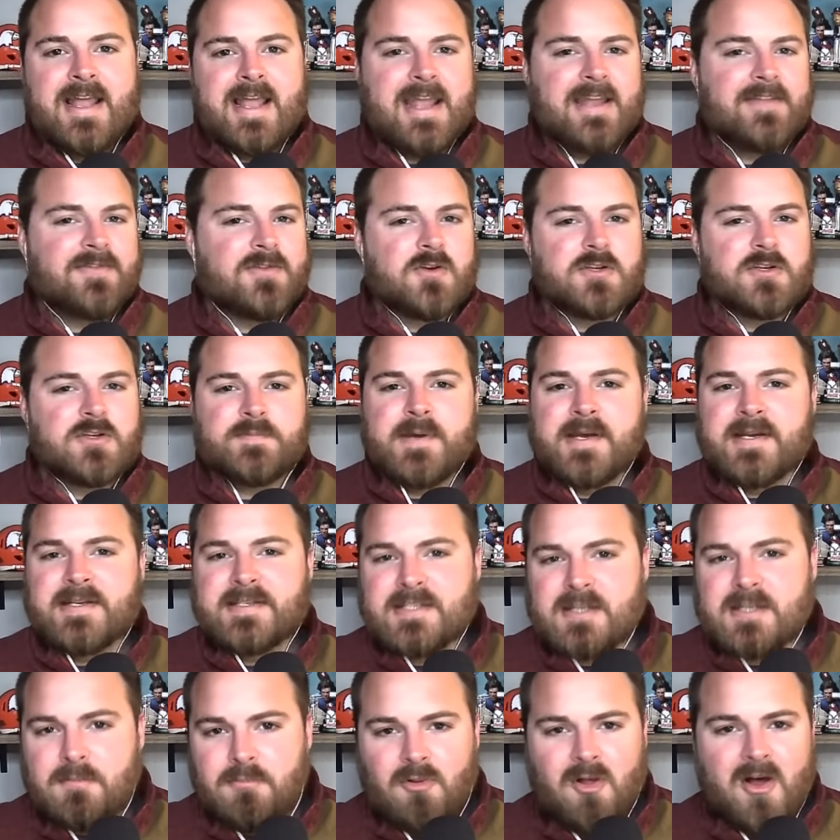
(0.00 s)
eat those
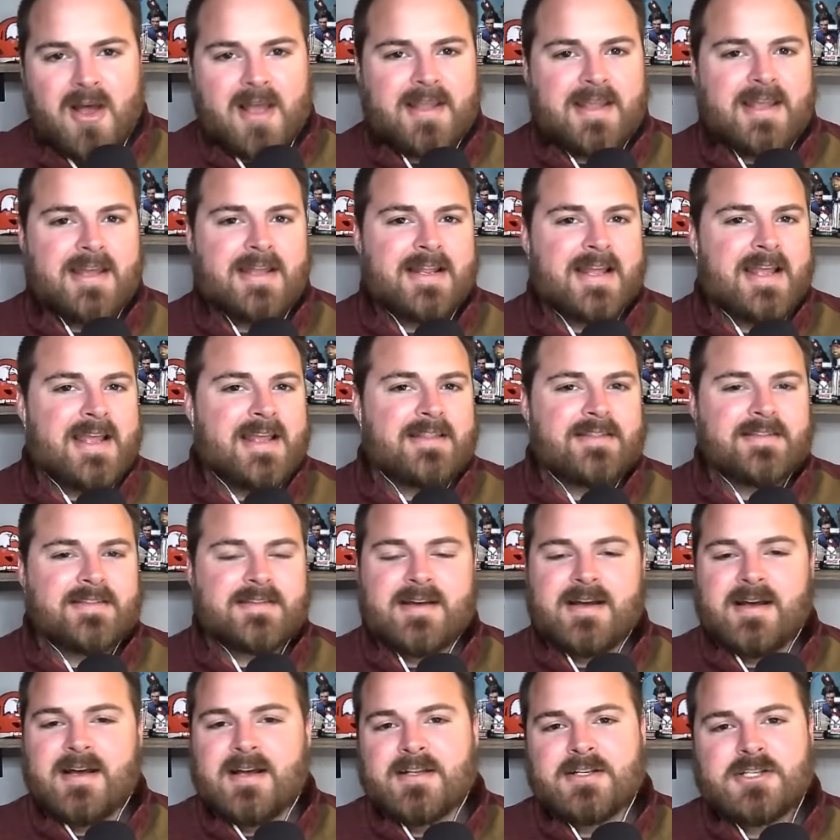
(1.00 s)
pigs in a blanket, eat
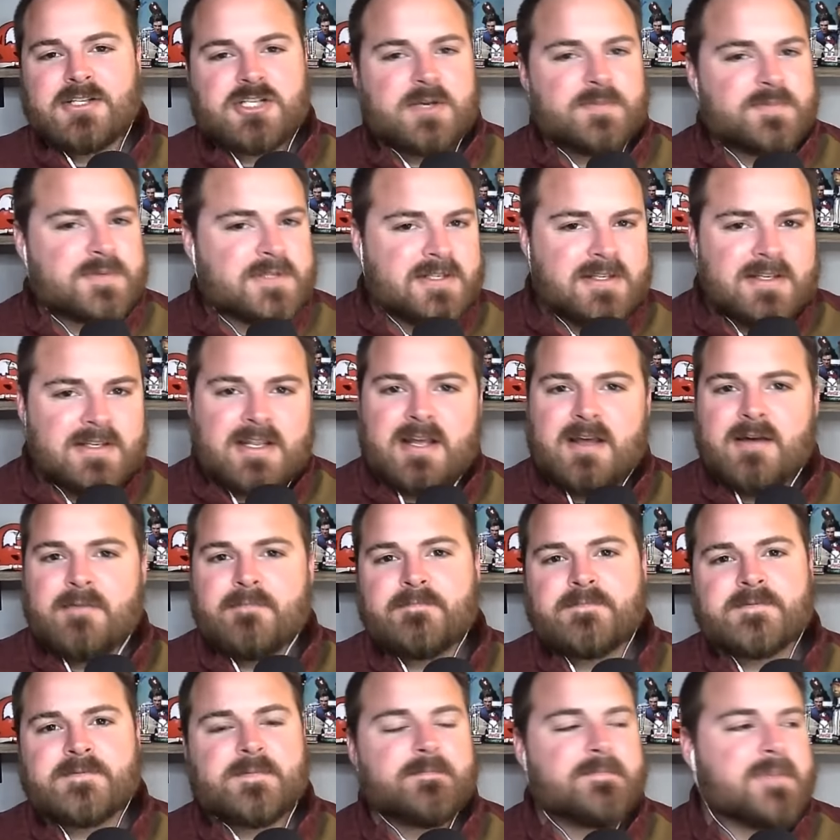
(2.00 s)
chips and
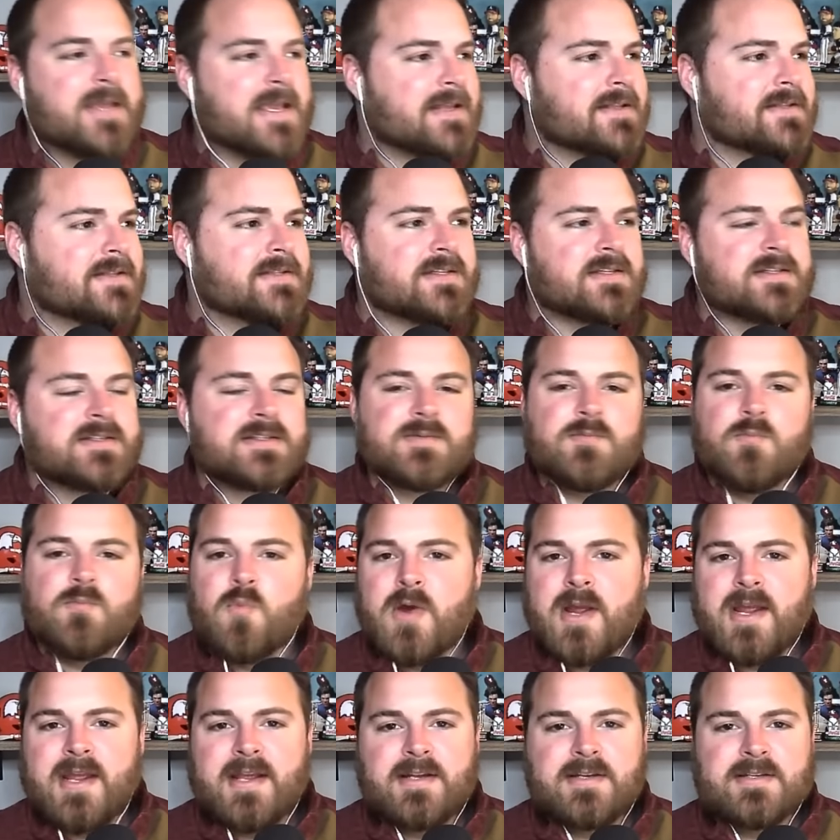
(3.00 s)
dip, some pizza, some
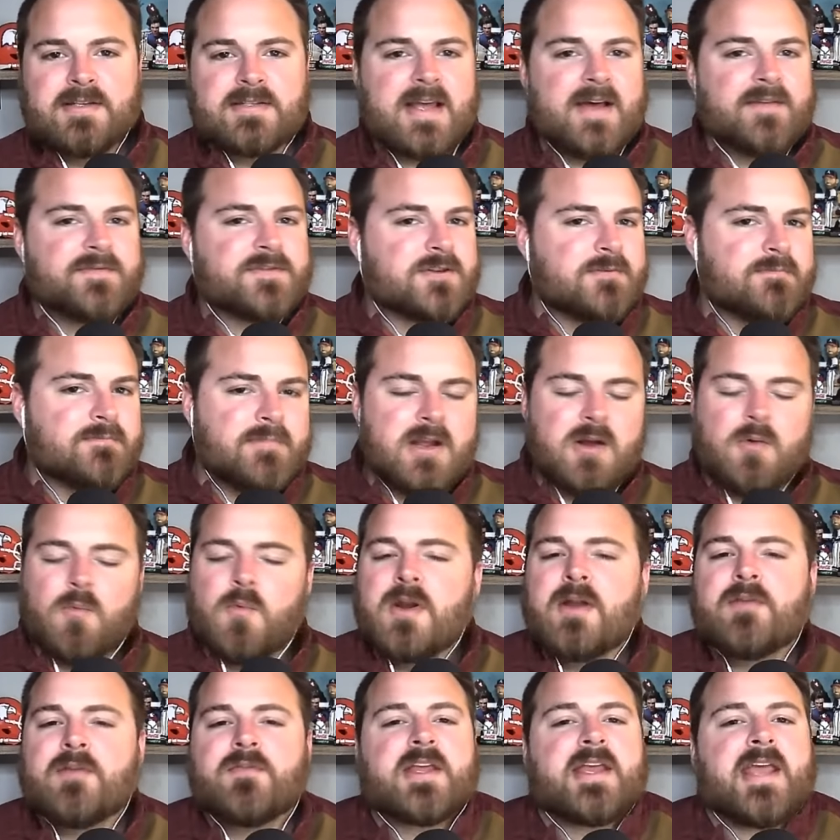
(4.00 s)
wings, have some beer,
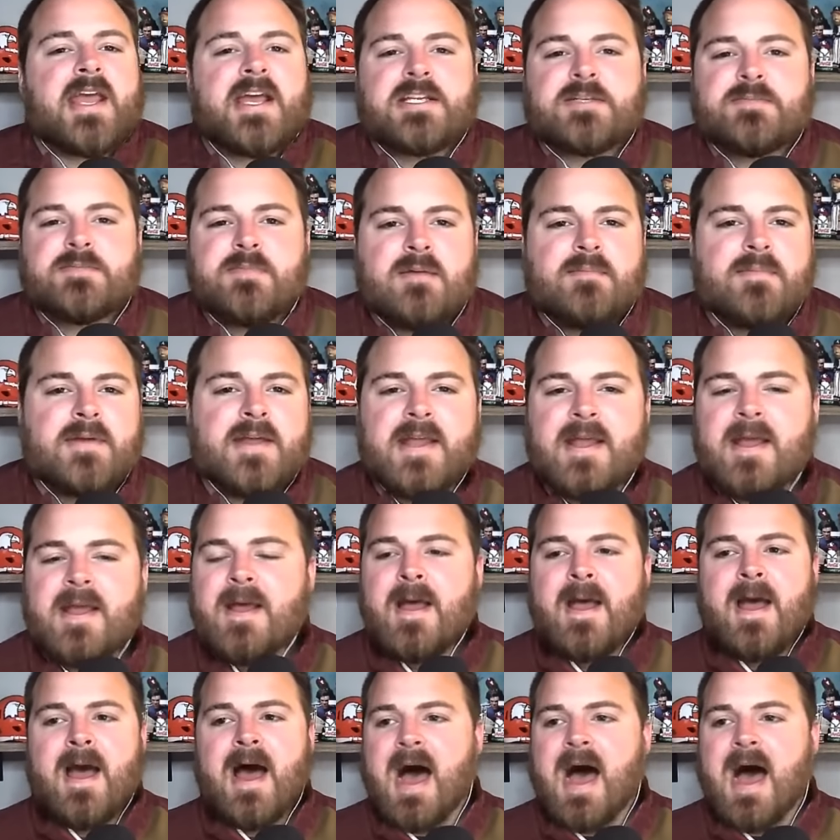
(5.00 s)
whatever the case may be.